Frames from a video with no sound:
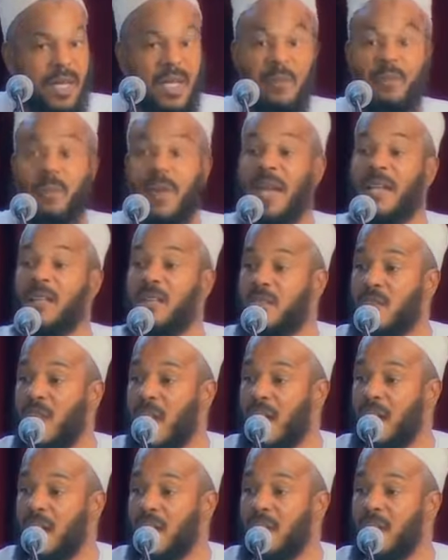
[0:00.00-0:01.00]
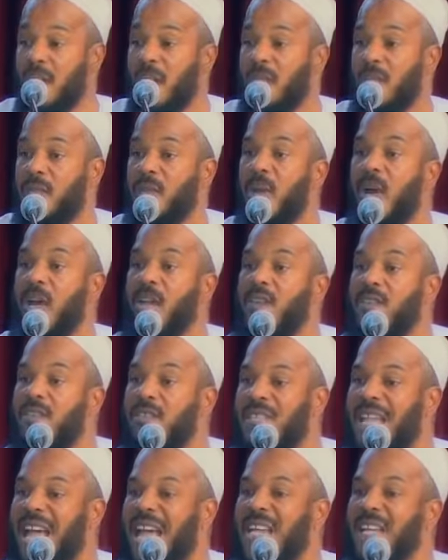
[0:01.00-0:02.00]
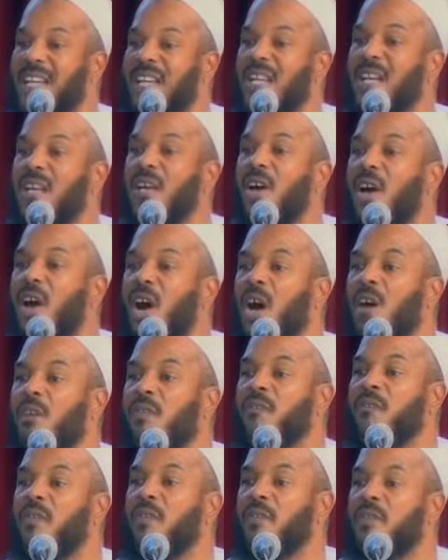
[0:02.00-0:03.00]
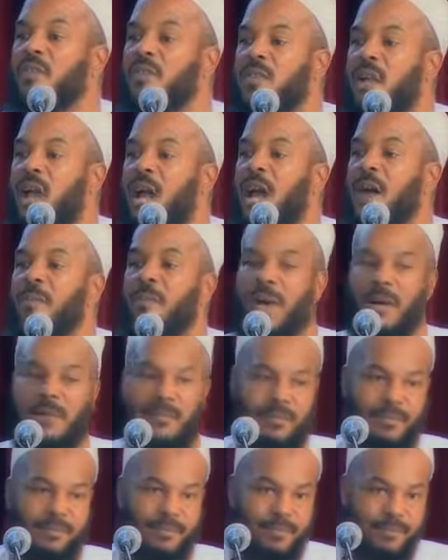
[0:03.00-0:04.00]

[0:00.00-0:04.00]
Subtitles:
It depends on the understanding of the Sahaba.